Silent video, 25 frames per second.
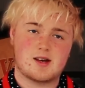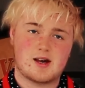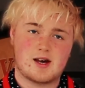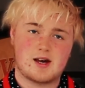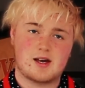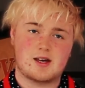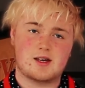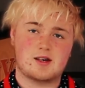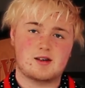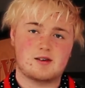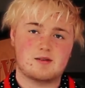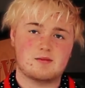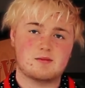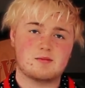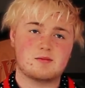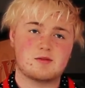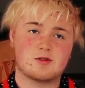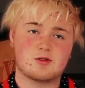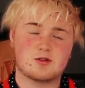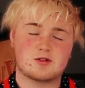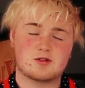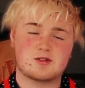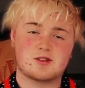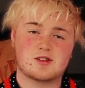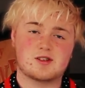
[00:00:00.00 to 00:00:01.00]
I
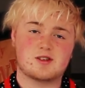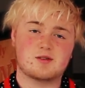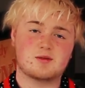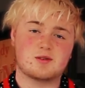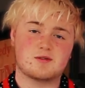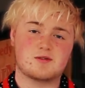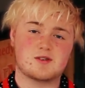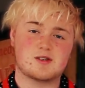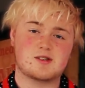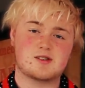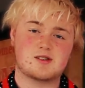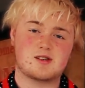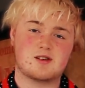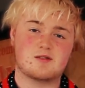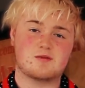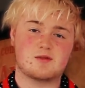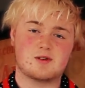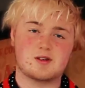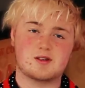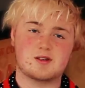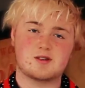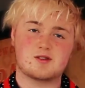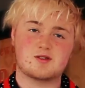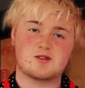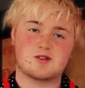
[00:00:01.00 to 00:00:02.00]
go to the University of
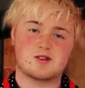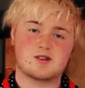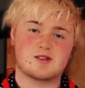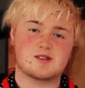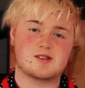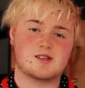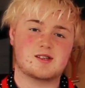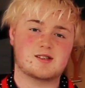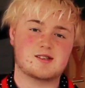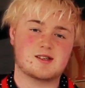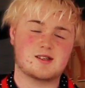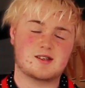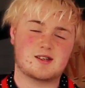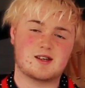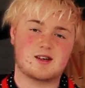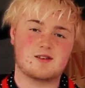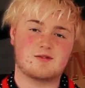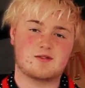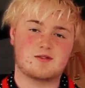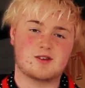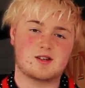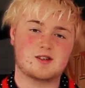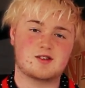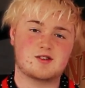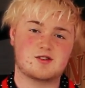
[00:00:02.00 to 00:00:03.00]
Wales, Trinity St
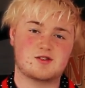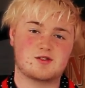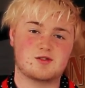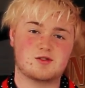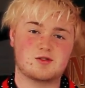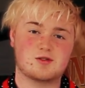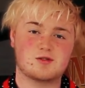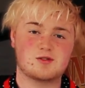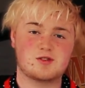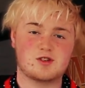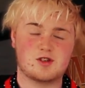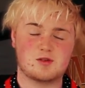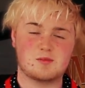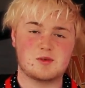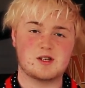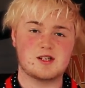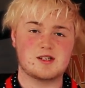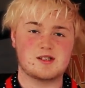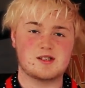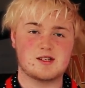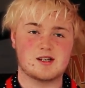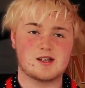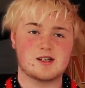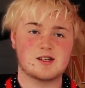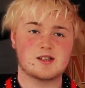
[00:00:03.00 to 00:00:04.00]
David, to do new
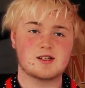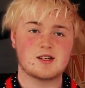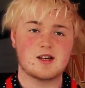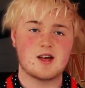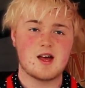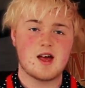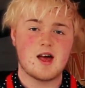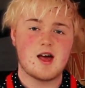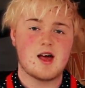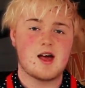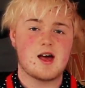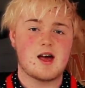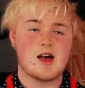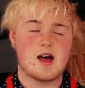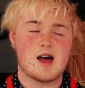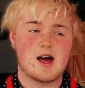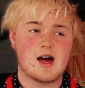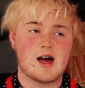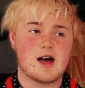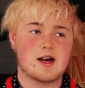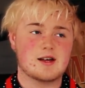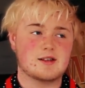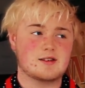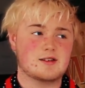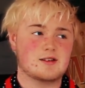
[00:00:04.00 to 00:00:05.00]
media,
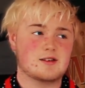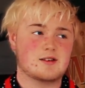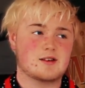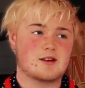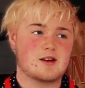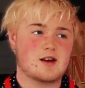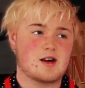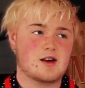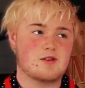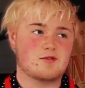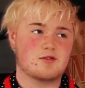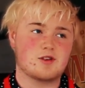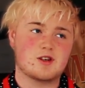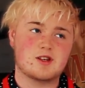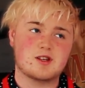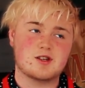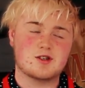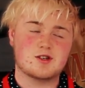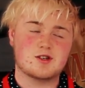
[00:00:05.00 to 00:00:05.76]
and I've really